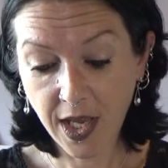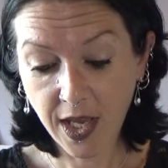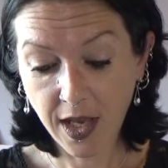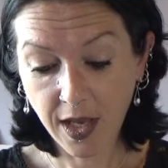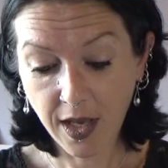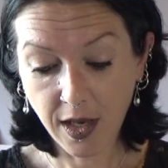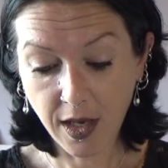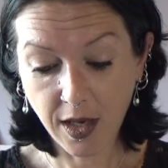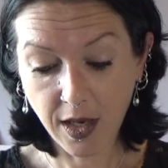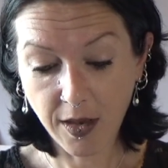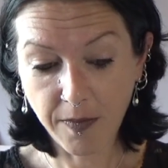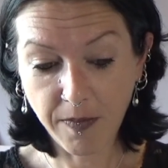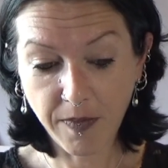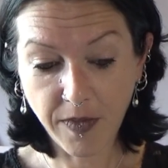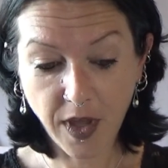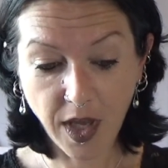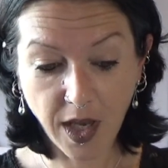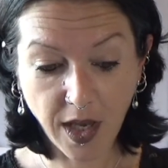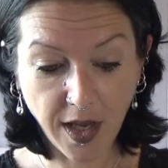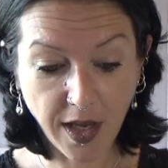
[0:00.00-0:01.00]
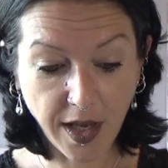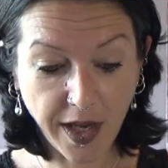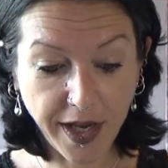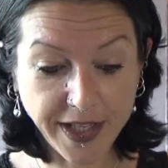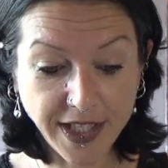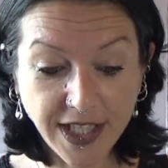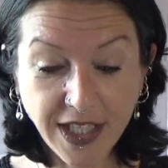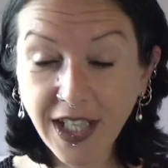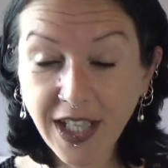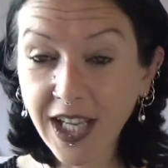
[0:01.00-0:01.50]
I
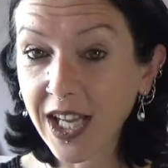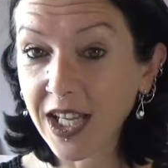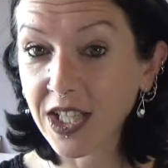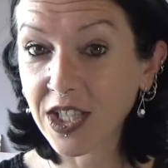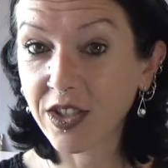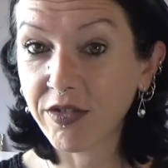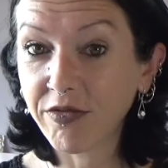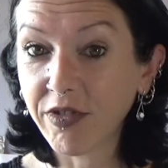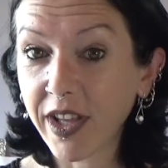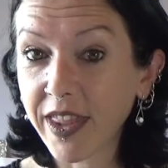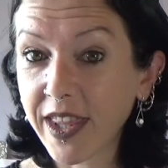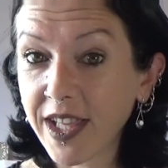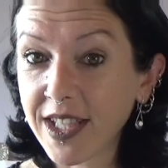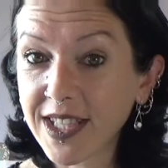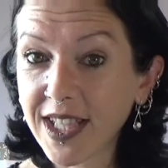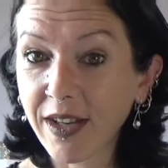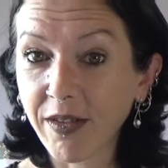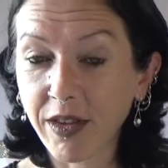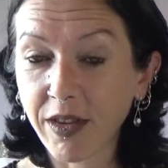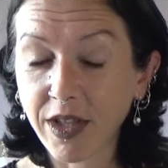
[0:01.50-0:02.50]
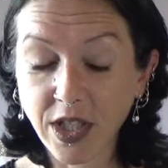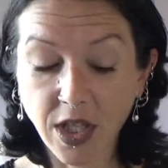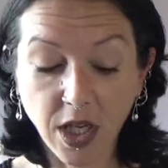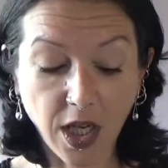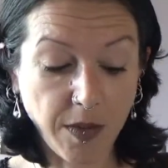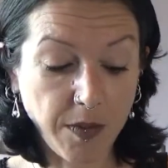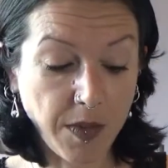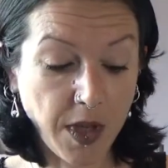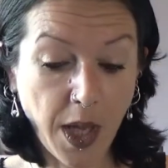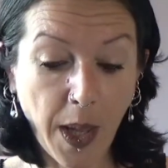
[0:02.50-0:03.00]
didn't actually write that down at the
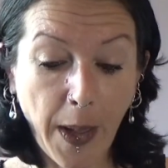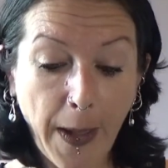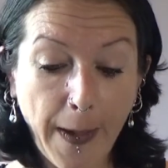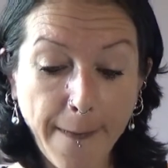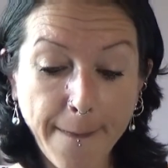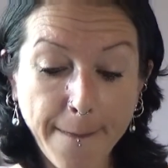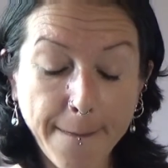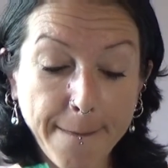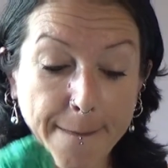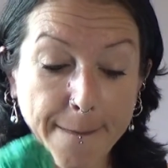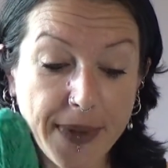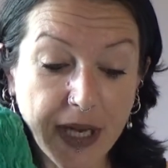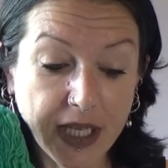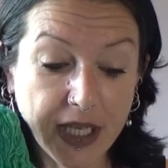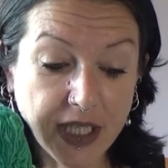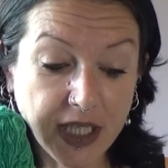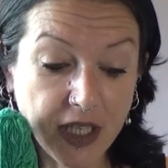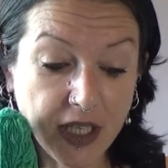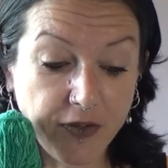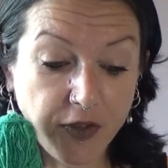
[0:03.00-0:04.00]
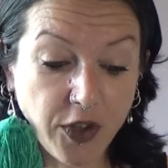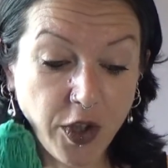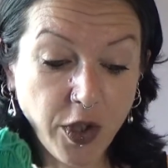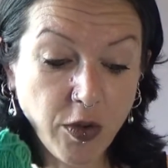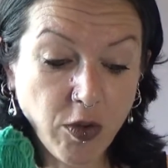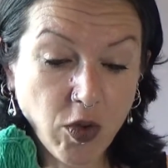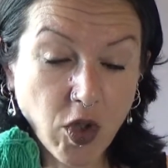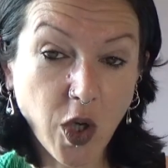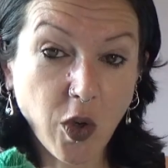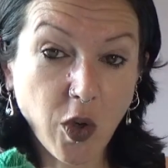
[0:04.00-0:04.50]
time, but if
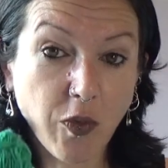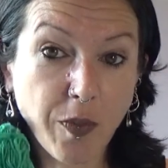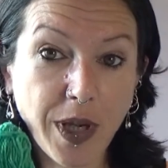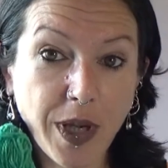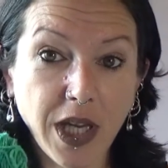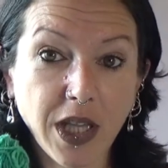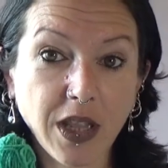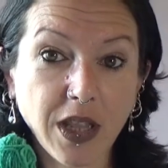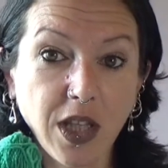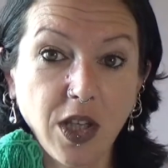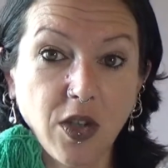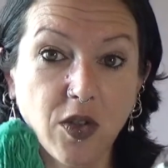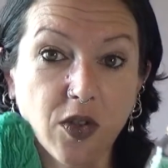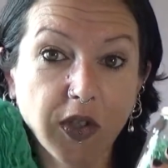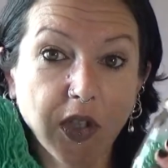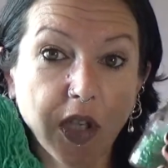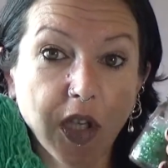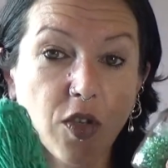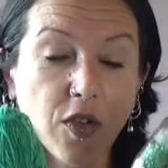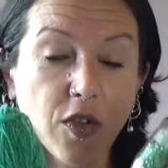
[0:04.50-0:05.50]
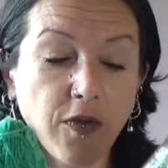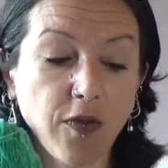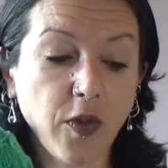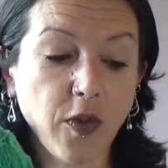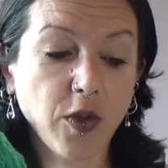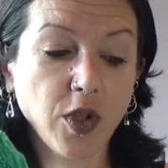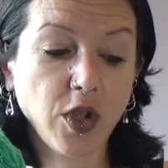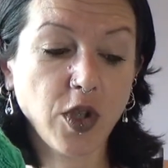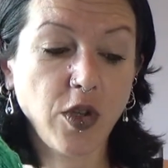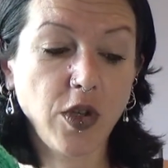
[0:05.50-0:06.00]
you know a pattern that uses
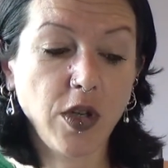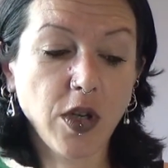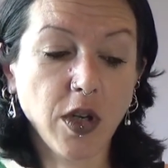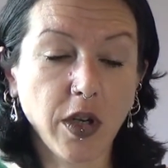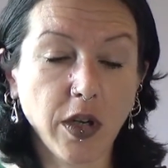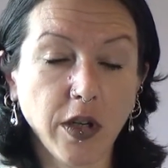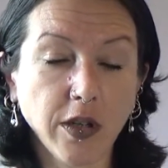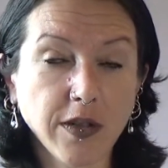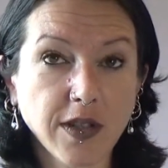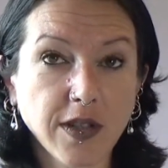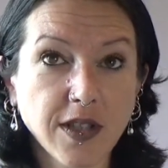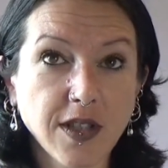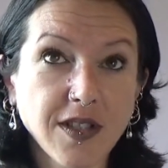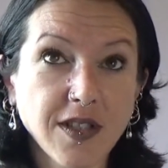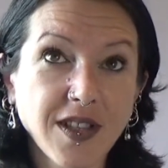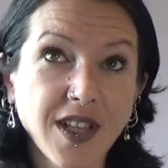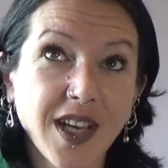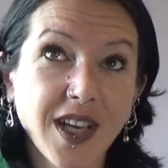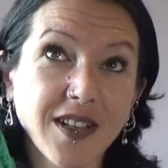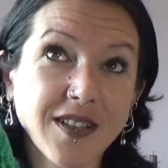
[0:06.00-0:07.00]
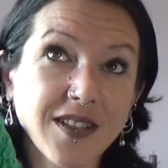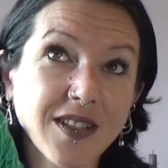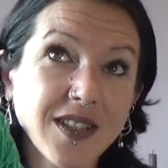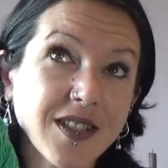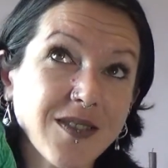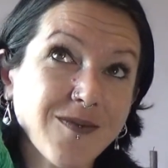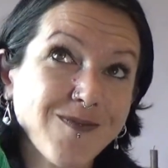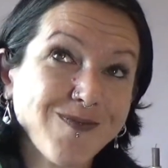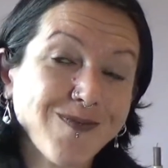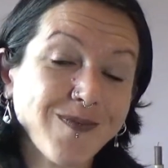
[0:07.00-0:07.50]
142 yards, so
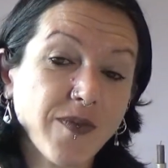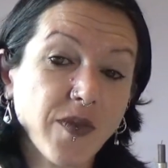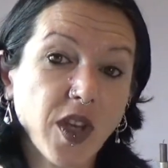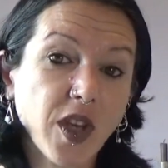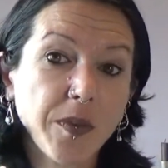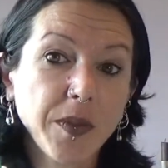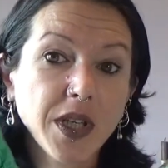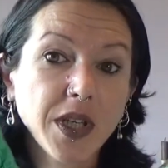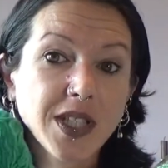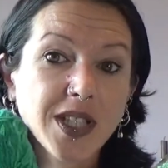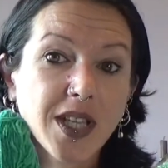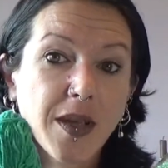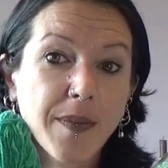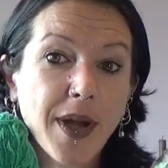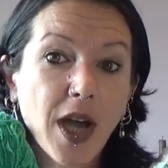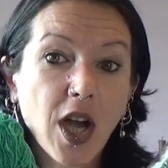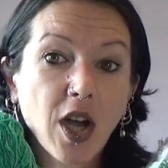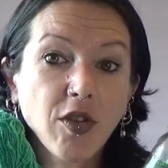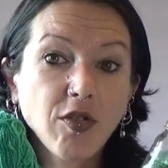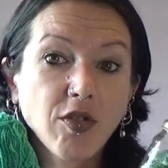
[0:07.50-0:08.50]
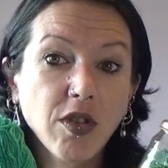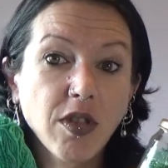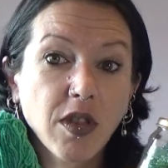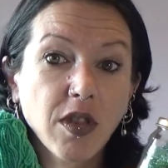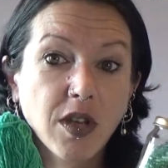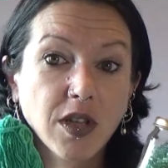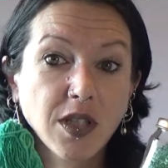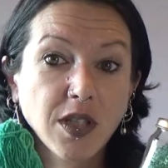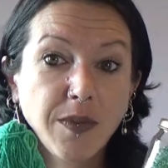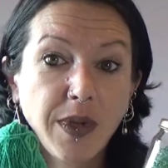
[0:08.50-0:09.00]
that's, I'm going to say about
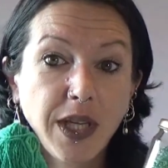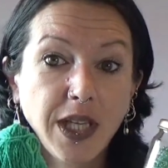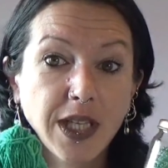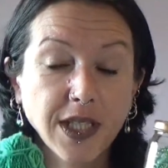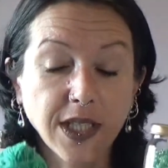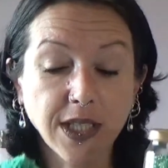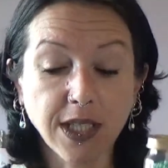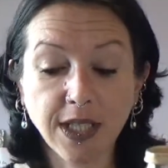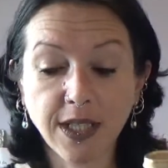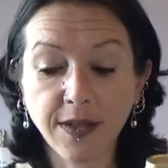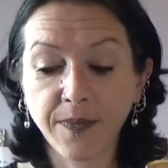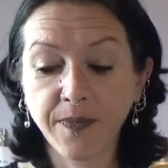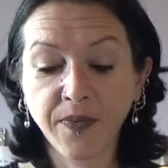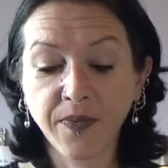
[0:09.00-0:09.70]
130 metres,